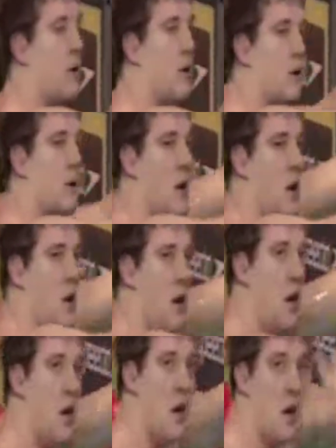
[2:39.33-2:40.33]
you know, it's going to be
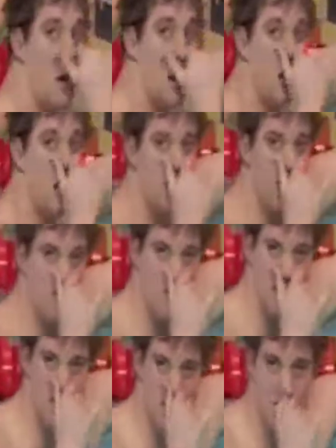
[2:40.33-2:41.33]
the nerves.
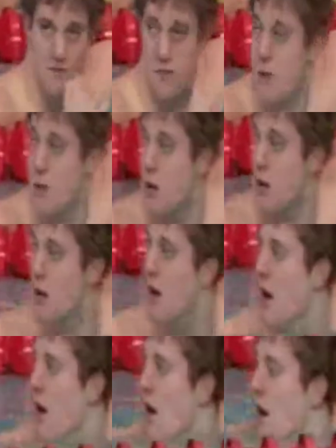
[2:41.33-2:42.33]
So
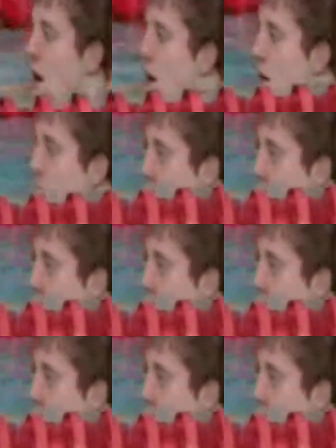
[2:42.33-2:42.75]
I think it's